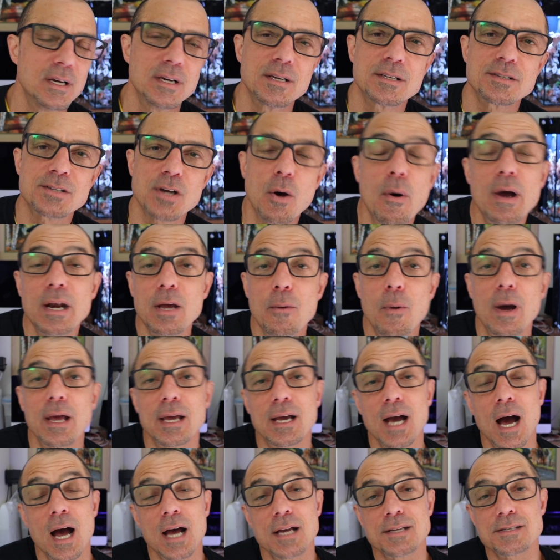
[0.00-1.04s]
So anyway,
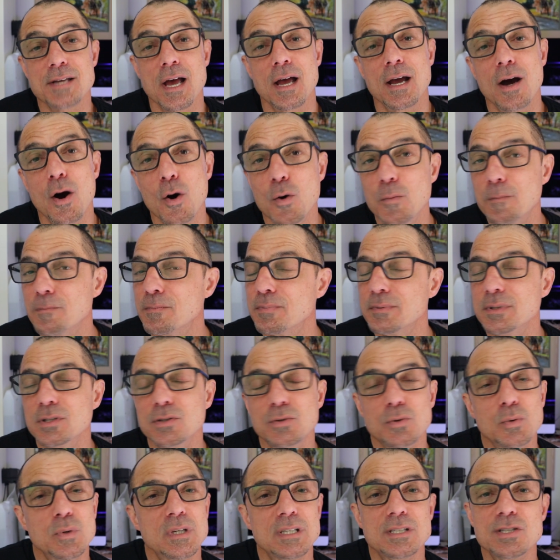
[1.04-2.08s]
guys, I hope
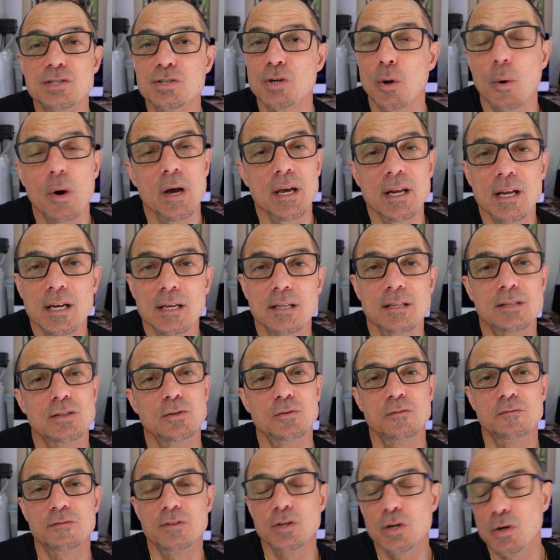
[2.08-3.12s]
you enjoyed it,
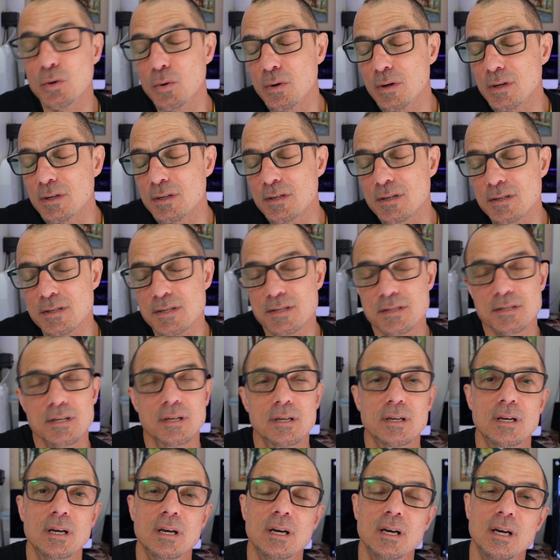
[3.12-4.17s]
new viewers.
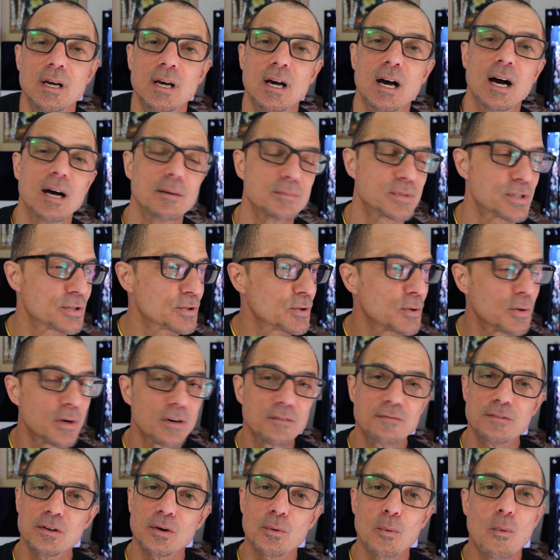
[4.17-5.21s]
I'm sure
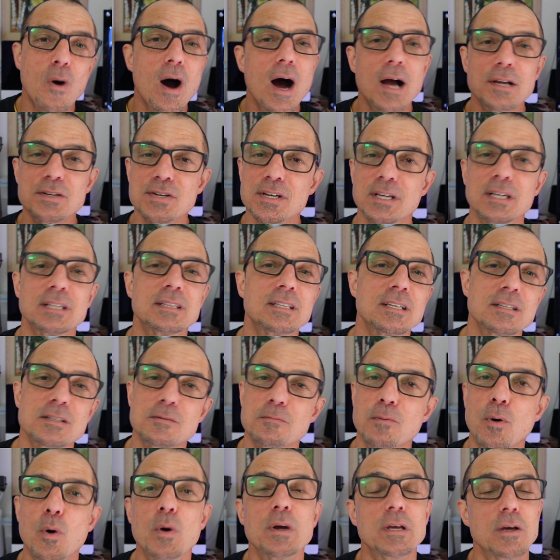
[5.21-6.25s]
if you're watching at this
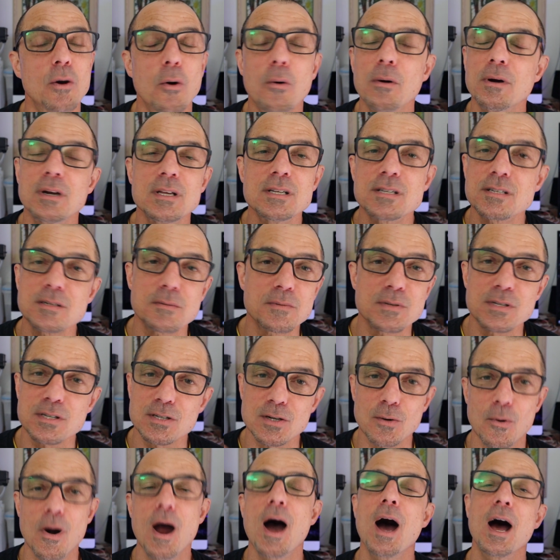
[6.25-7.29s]
point, you already
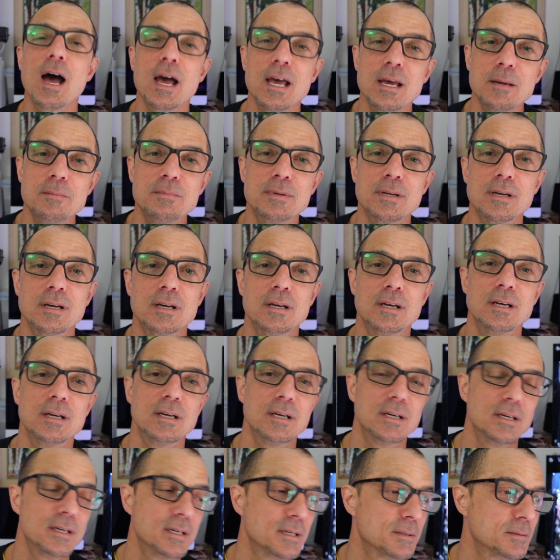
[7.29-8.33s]
subscribed.
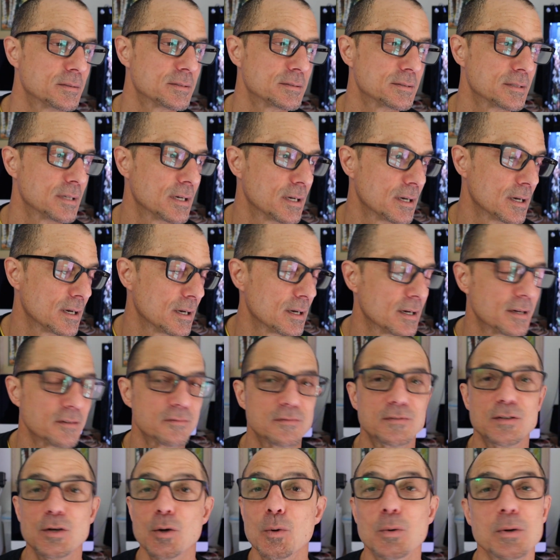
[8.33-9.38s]

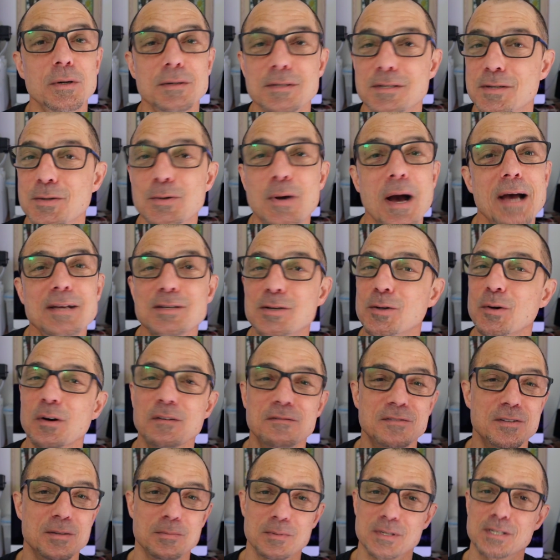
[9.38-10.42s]
Viewers, you guys who have
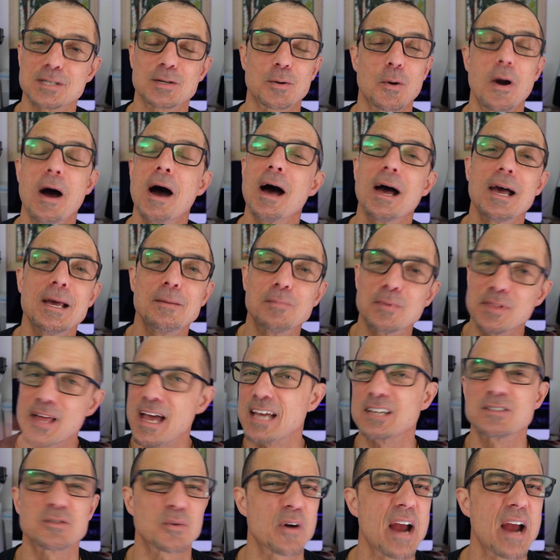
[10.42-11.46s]
subscribed, thanks for